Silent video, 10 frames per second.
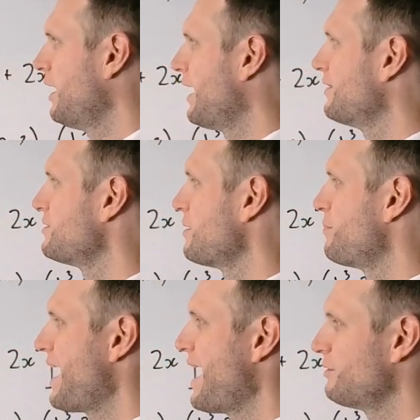and a
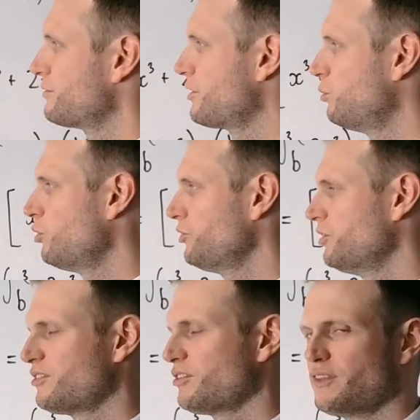pair of
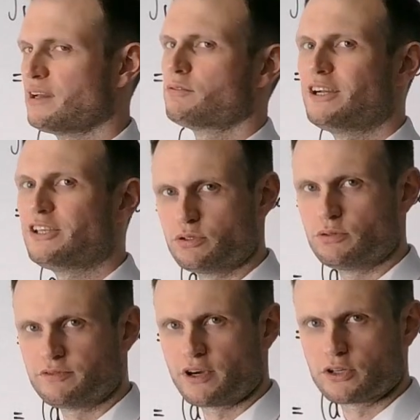coordinates on the original
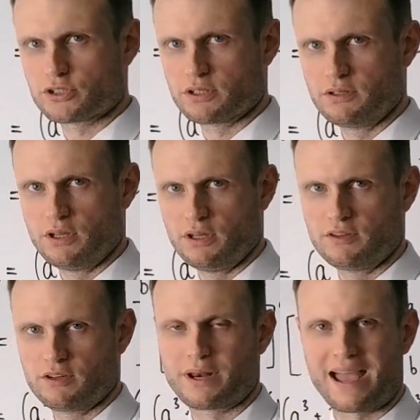function,
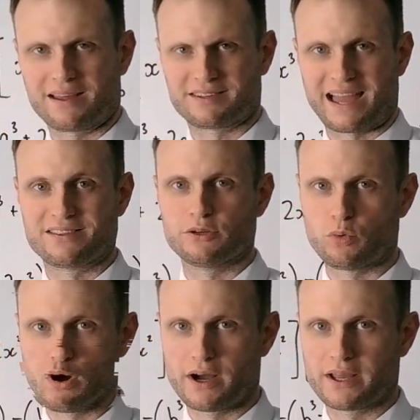so an x and a
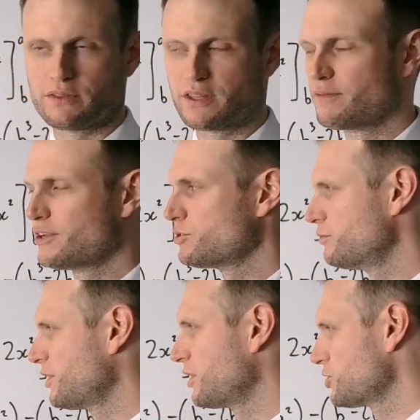y on the original
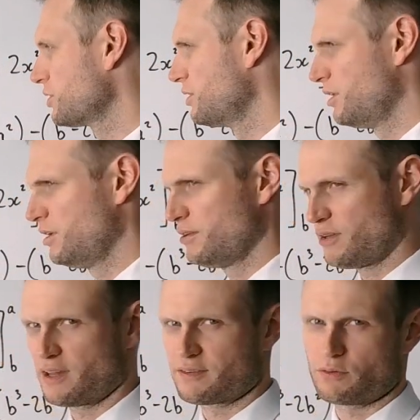function, so
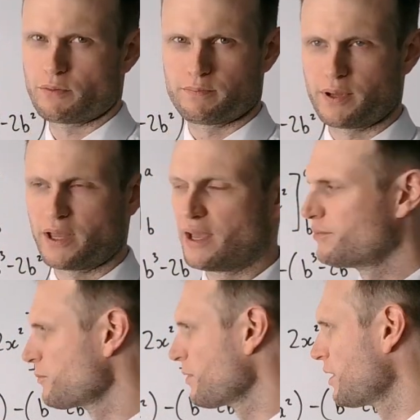that's called a pair,
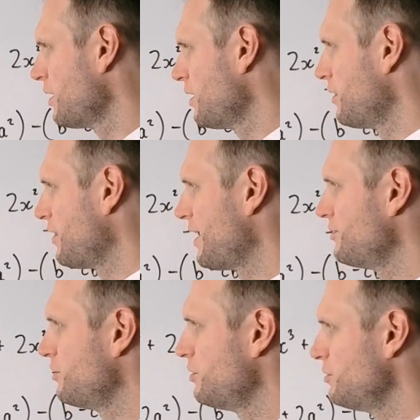then
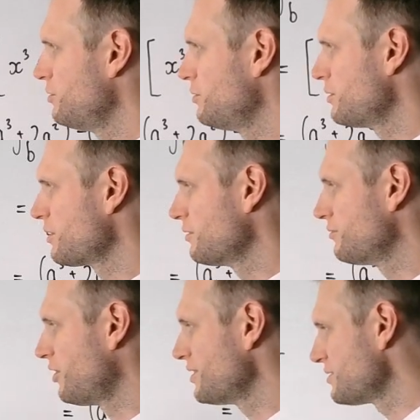you can
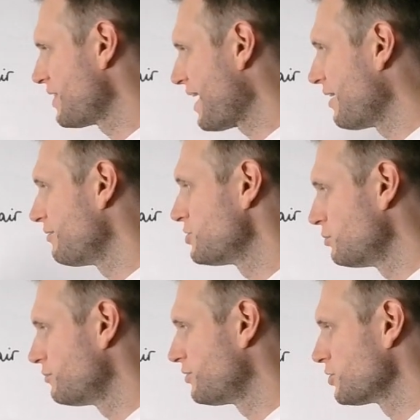find that
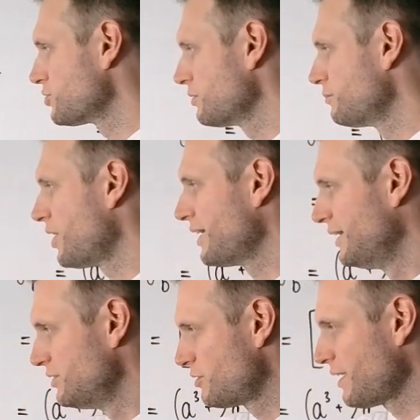original function by
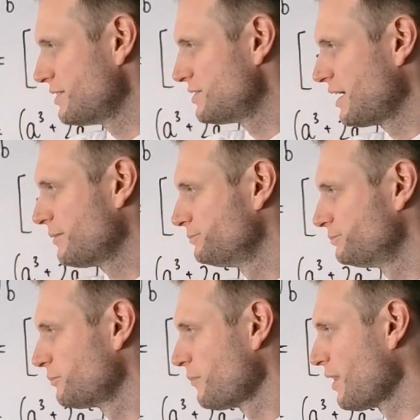integrating it
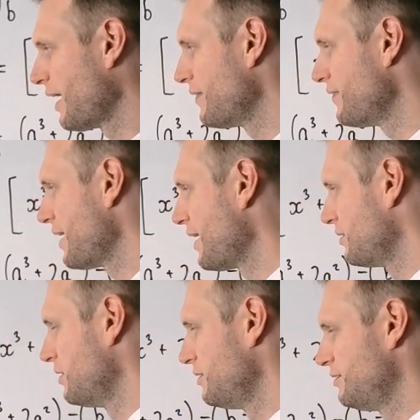and then
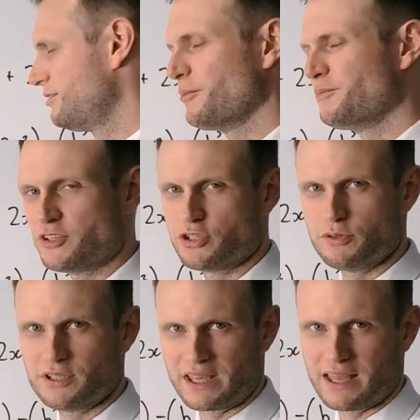
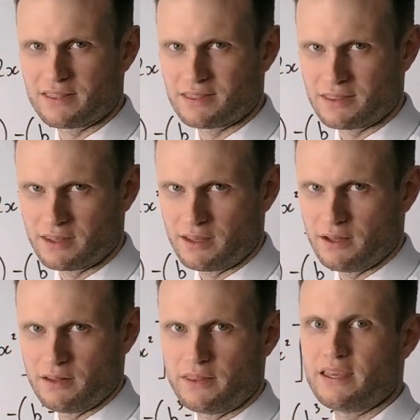substituting in
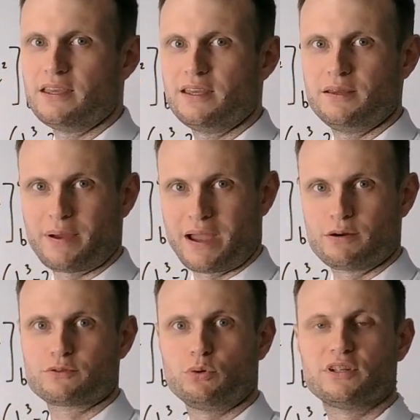the pair
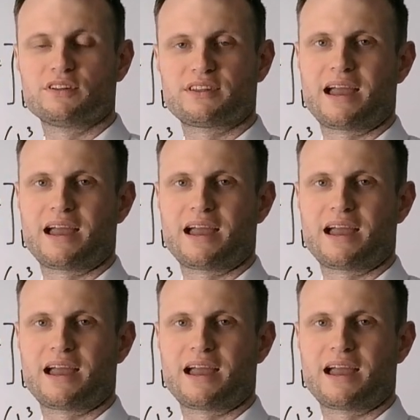of coordinates, the